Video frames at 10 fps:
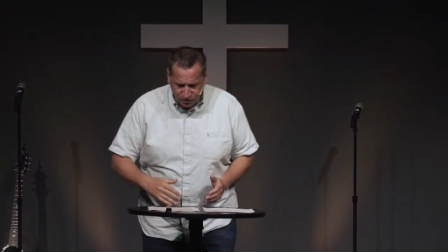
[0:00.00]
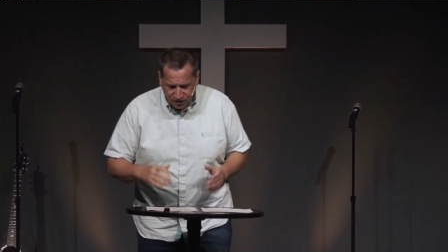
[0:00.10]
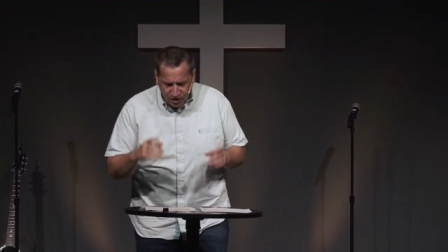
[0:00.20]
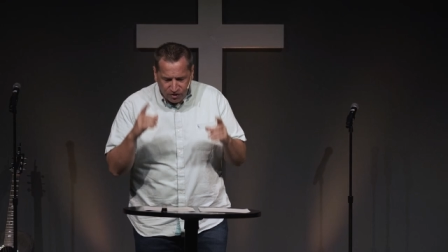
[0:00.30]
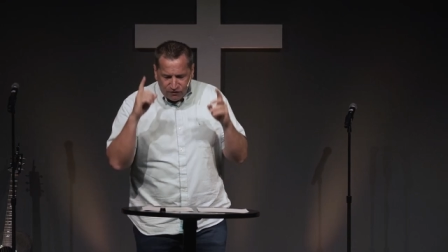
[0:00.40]
The,
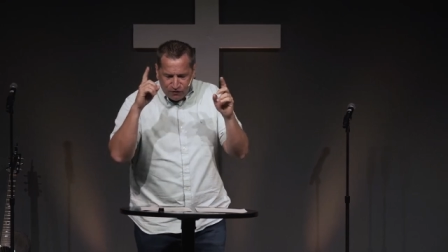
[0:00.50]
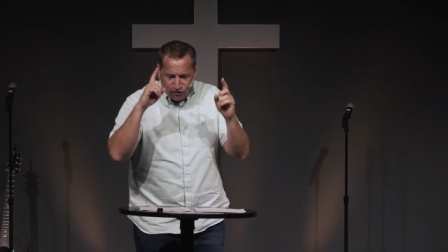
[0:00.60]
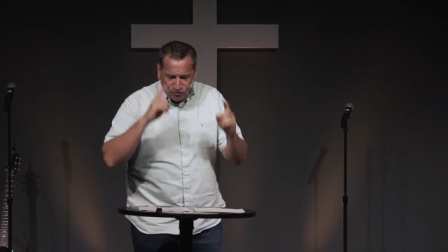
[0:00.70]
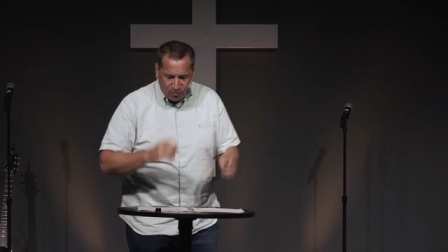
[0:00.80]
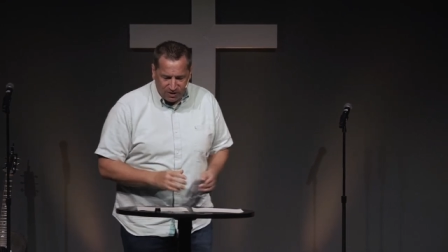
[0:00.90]
the
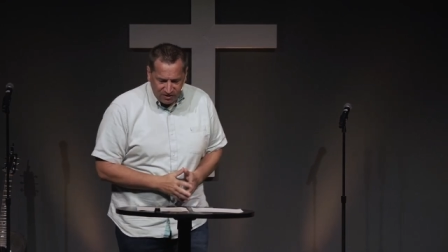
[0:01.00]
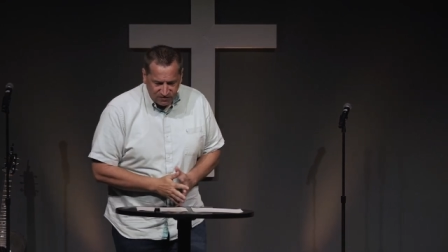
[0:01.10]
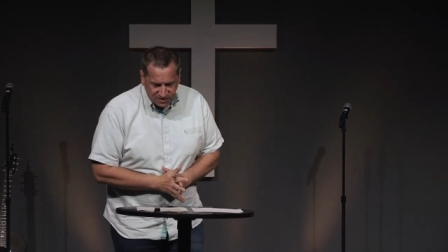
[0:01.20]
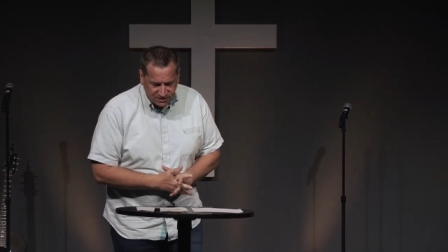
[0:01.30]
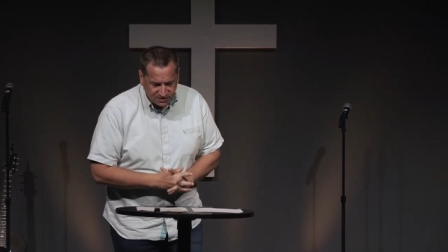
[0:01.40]
first one he
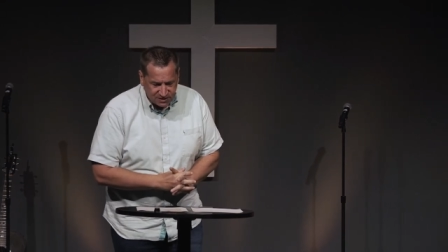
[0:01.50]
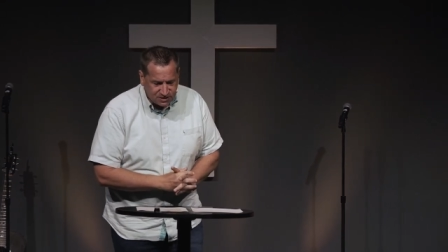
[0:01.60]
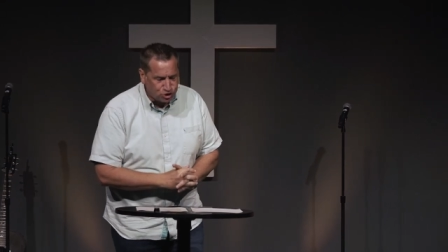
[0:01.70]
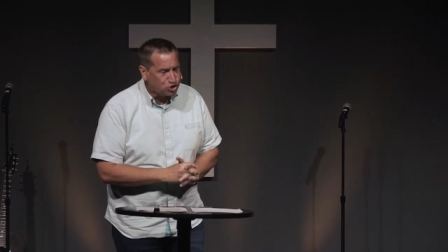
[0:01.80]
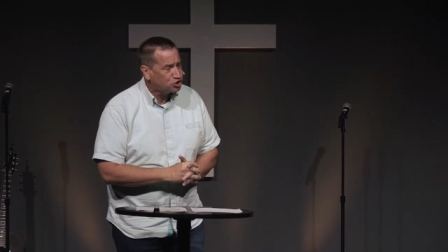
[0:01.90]
says is this
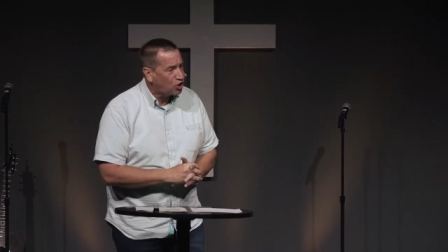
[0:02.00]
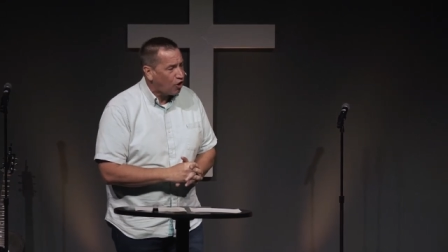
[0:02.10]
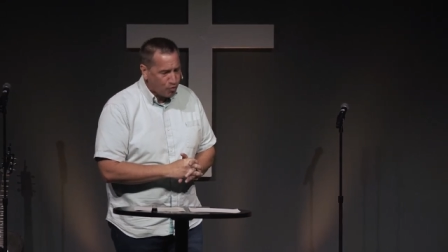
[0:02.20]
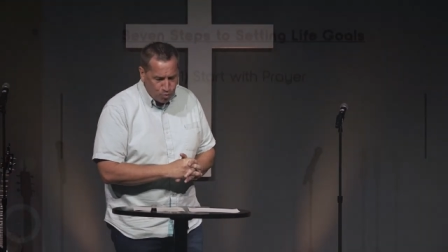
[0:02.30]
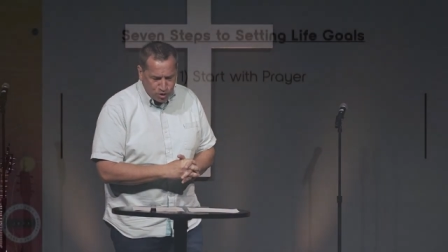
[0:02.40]
is
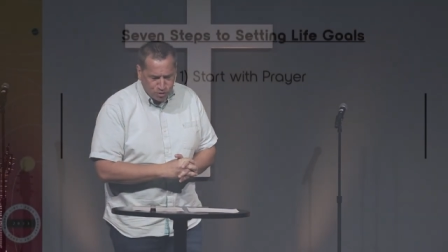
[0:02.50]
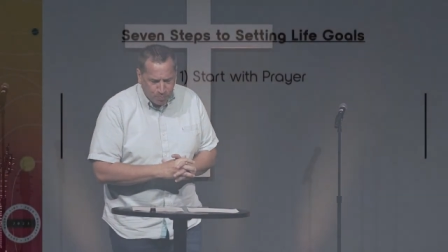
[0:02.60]
start with